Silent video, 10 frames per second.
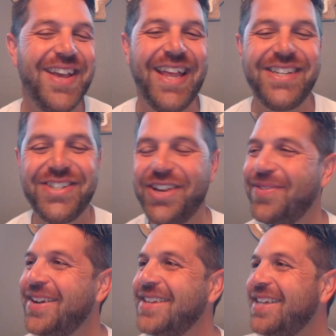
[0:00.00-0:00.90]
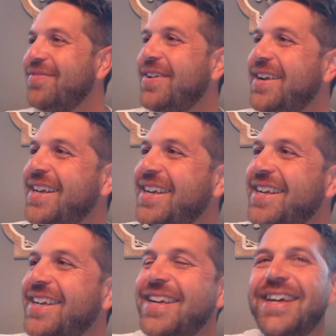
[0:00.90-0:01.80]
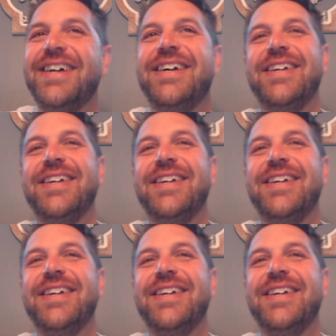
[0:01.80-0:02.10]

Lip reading: That's a good one. Isn't that funny? Yeah.